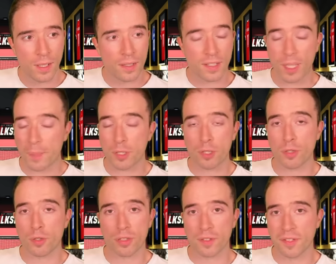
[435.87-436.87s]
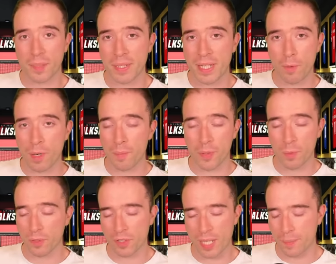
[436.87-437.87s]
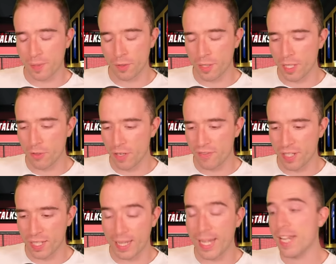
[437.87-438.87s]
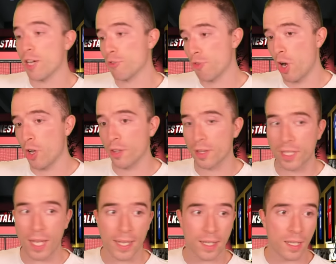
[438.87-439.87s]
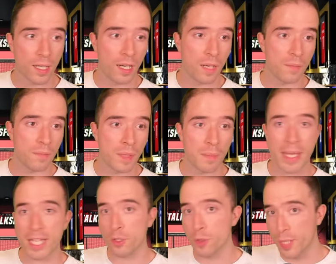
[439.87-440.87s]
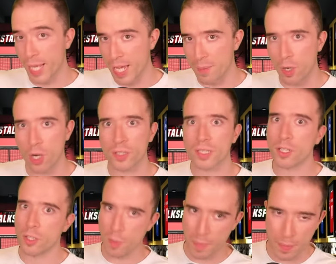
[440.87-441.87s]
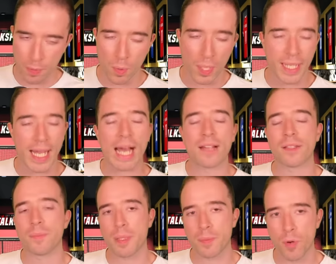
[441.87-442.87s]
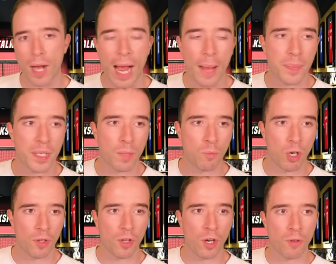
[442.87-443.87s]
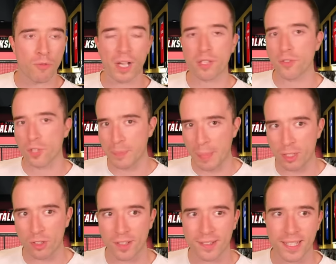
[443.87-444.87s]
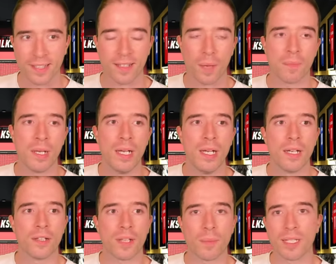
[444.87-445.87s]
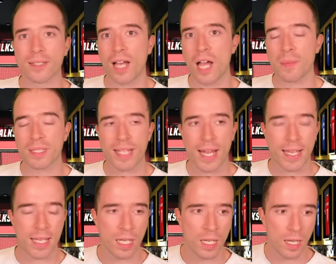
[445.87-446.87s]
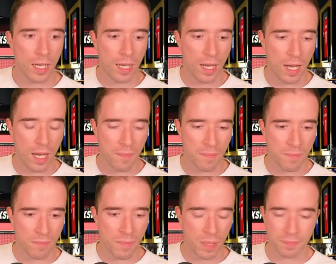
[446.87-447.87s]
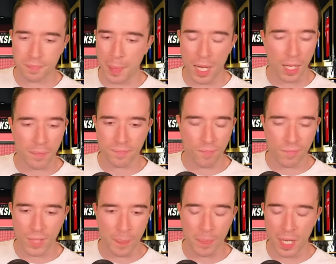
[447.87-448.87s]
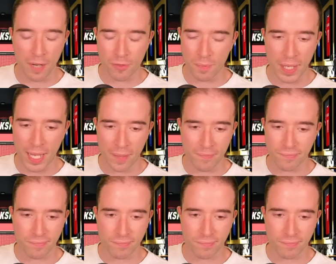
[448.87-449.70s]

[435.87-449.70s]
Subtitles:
substitutions, I mean, at one point were just absolutely horrific. Later on, like, Mainoo came on, and I know people were gassed and people were happy and whatnot. Rashford managed to see some of the time of day, but apart from that,